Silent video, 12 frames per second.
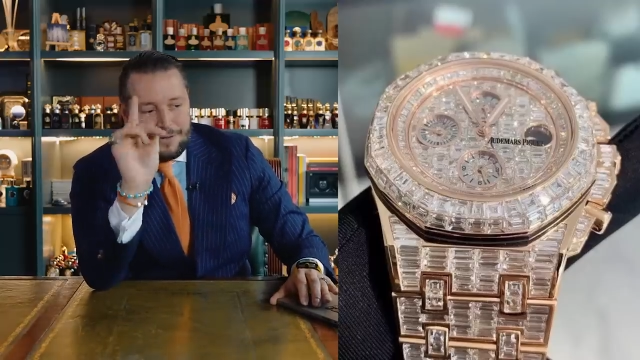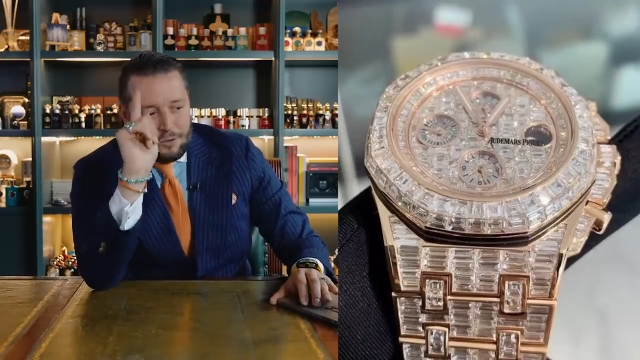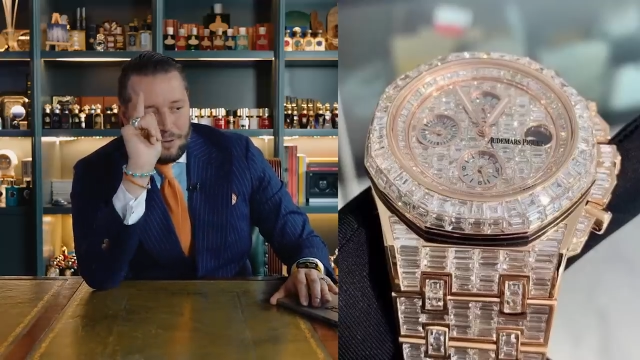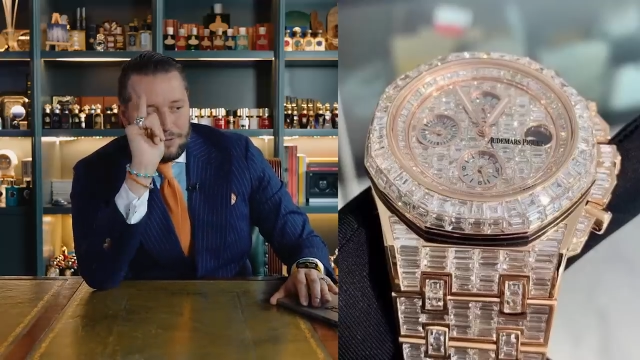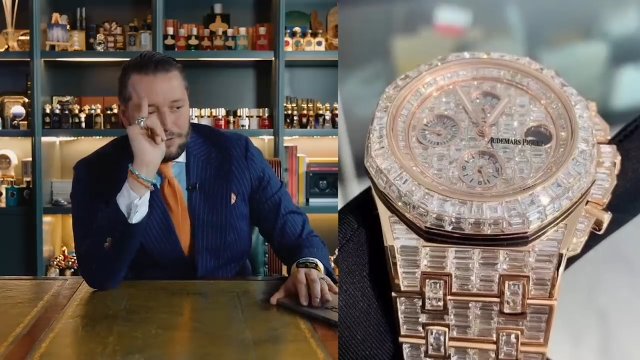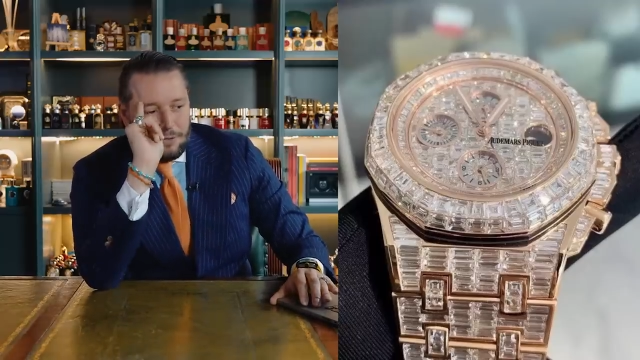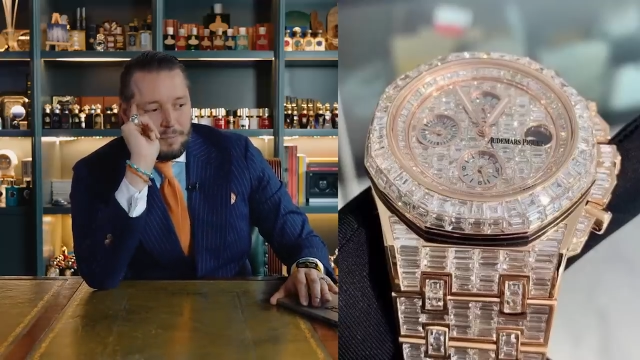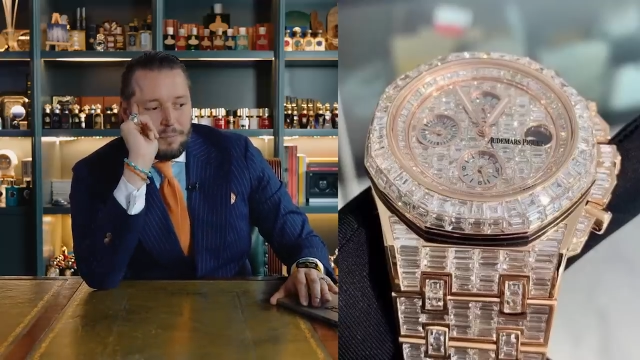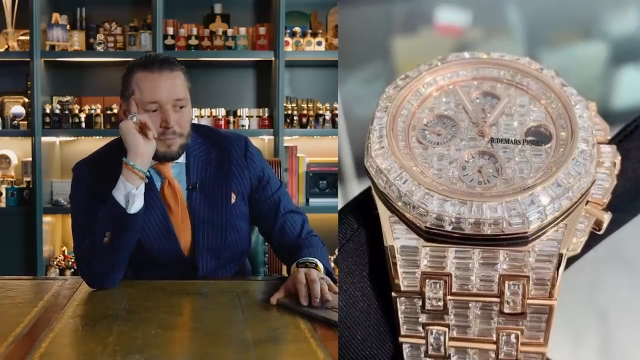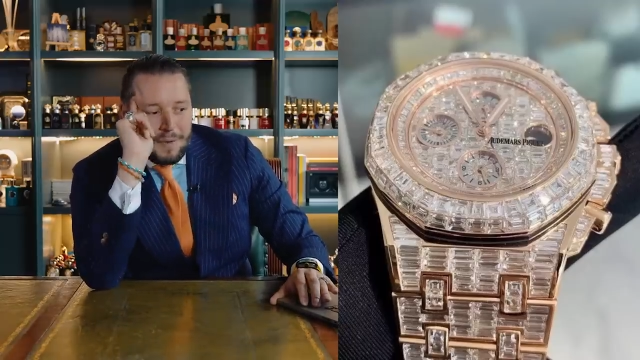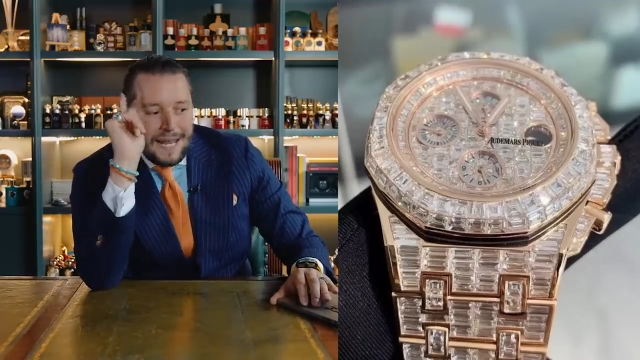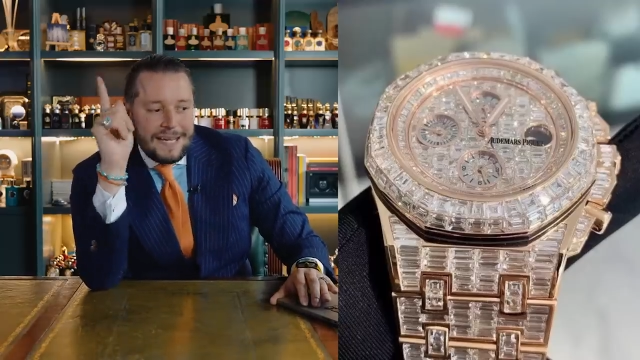and also
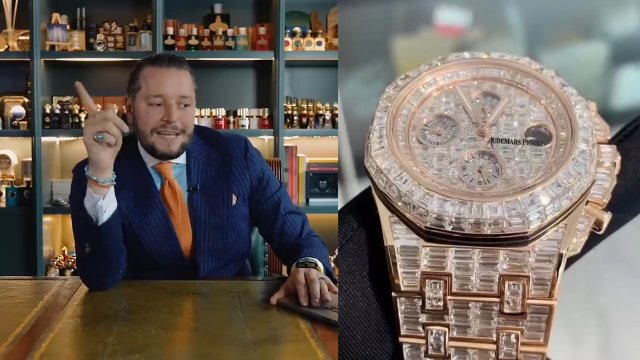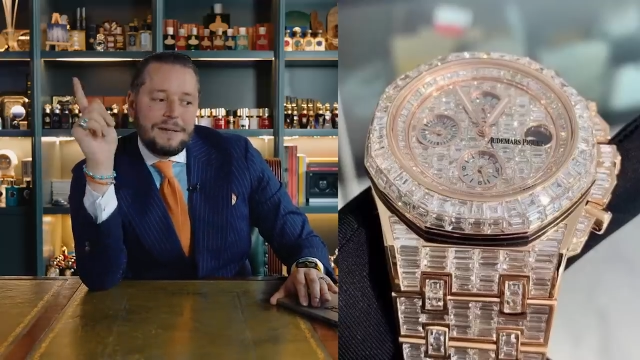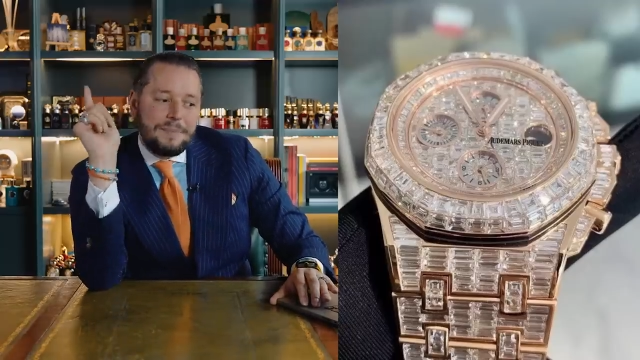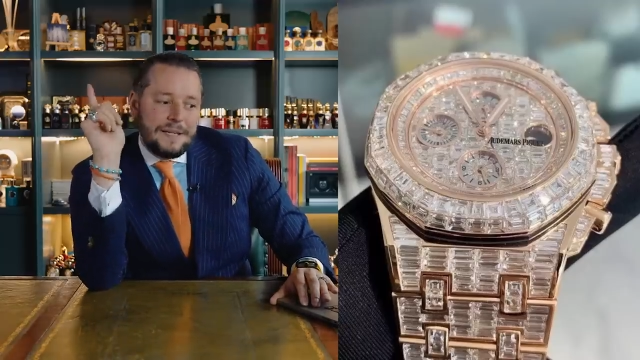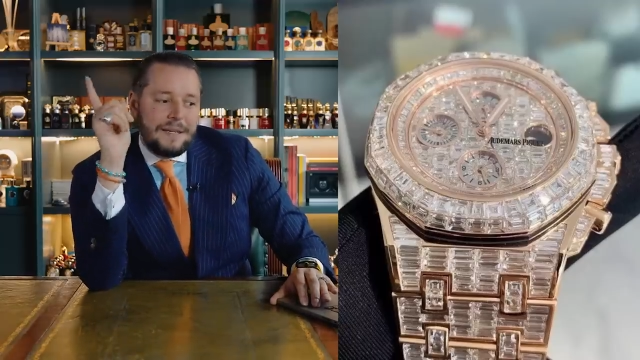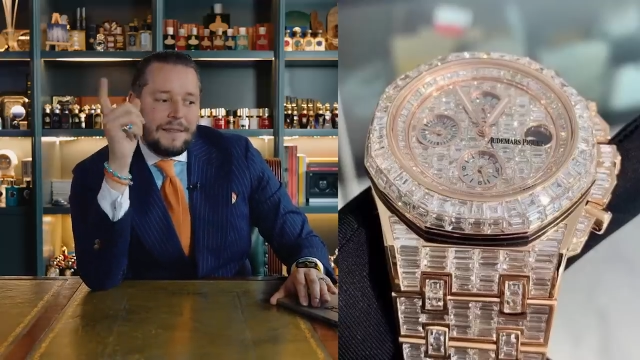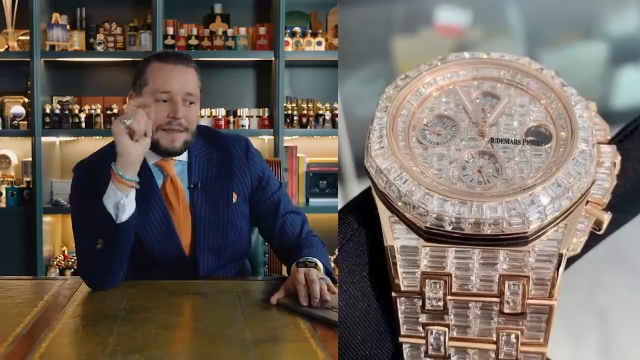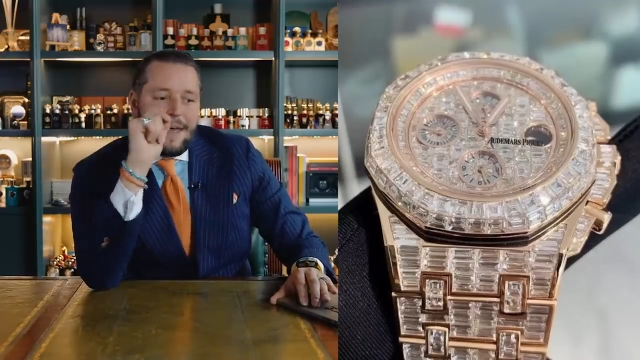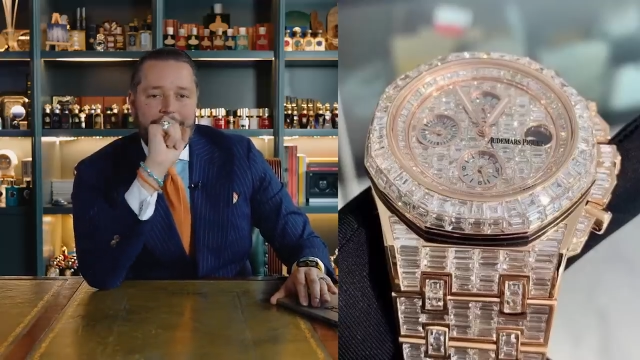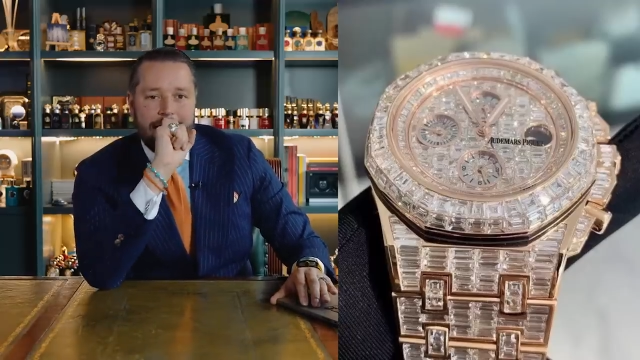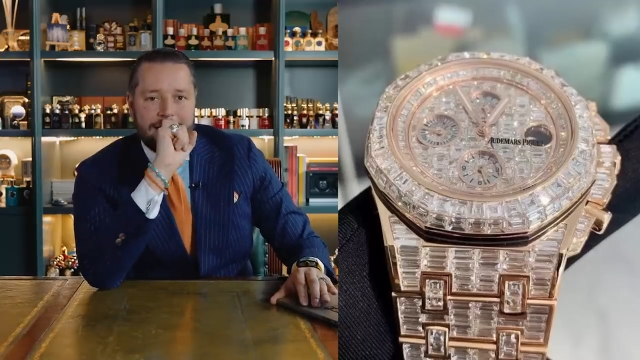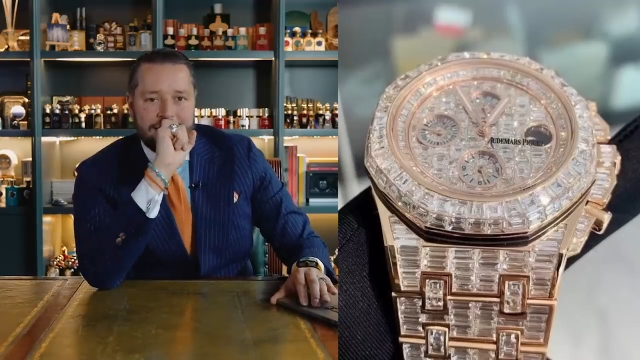maybe the
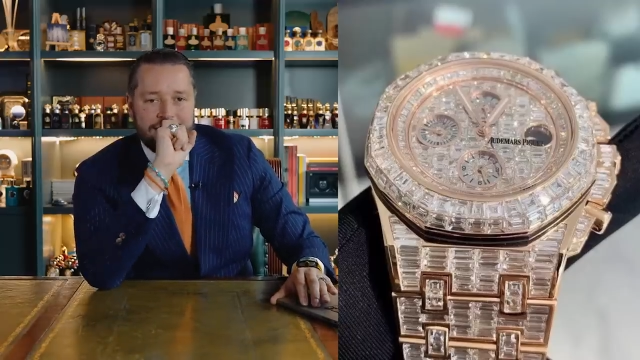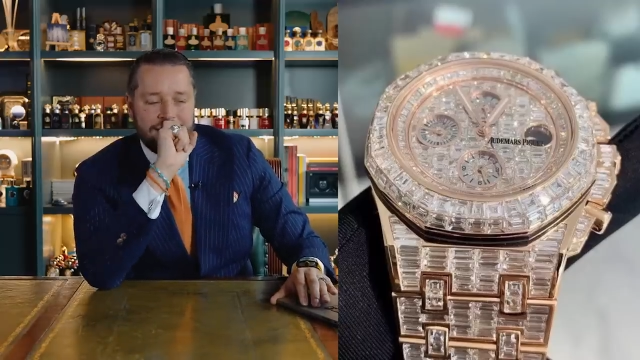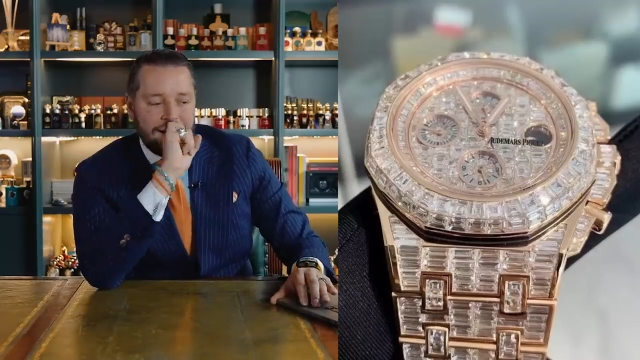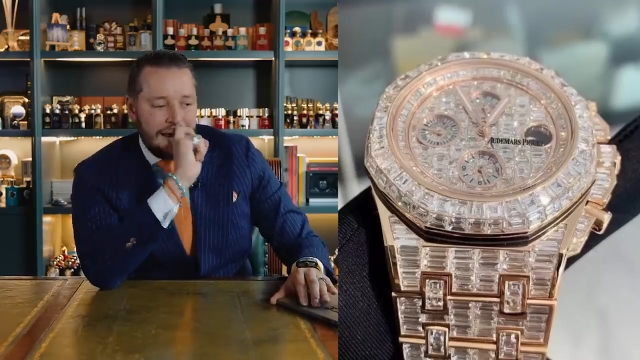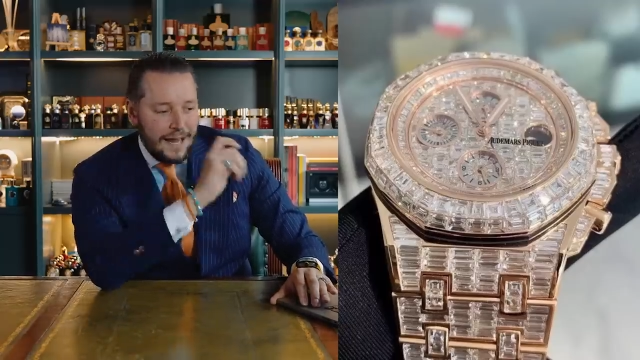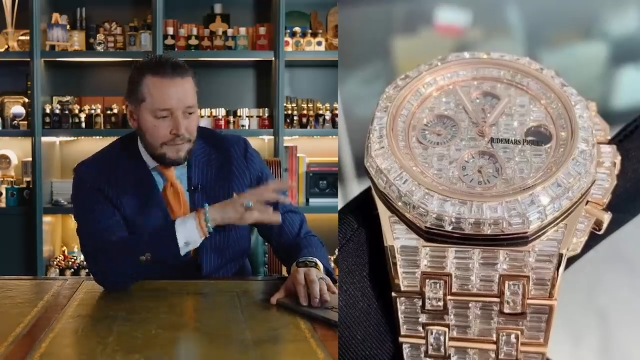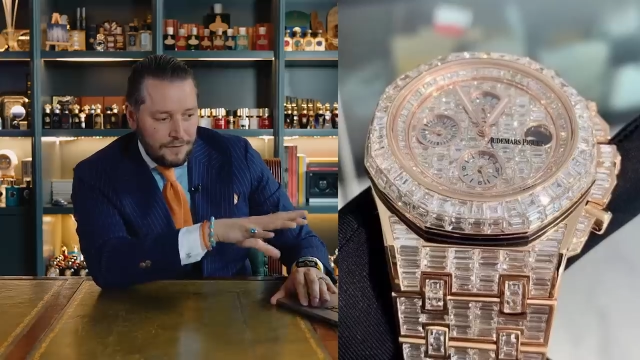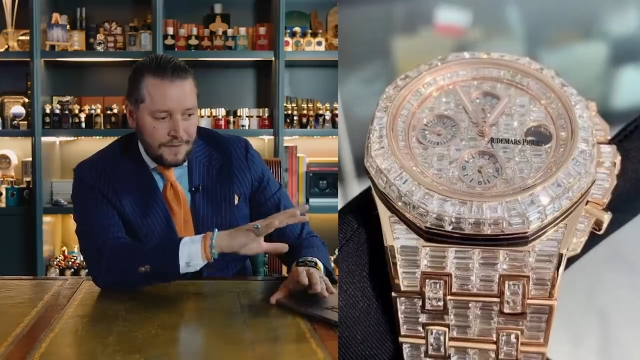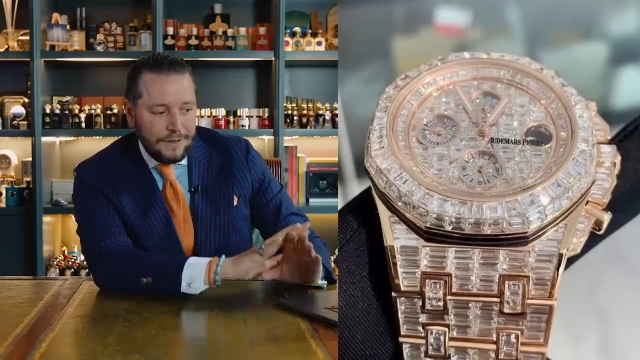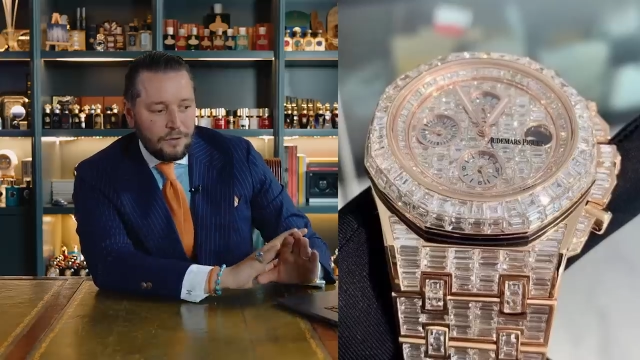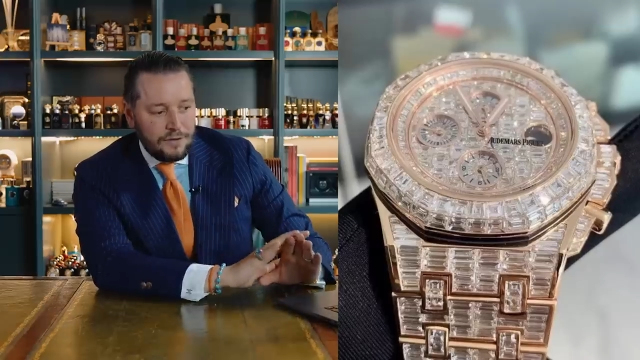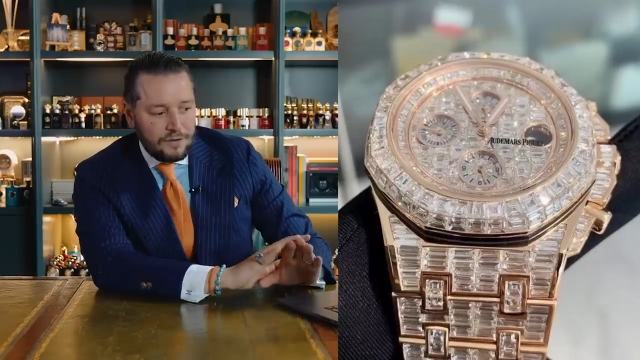hands.
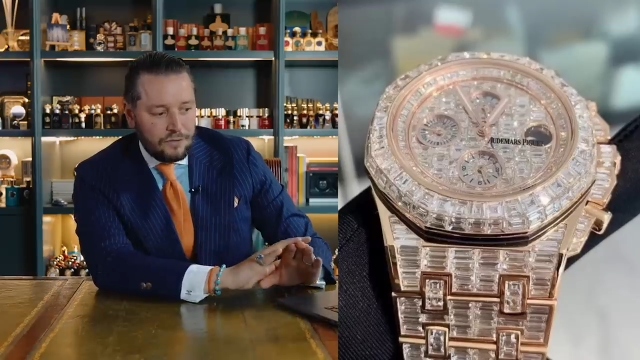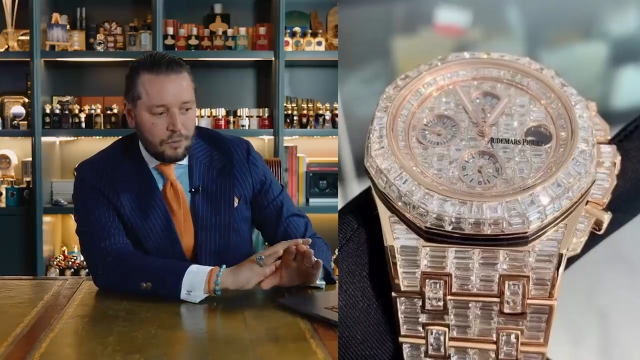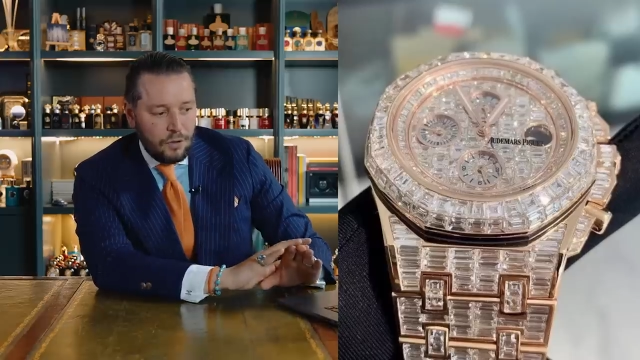Everything on this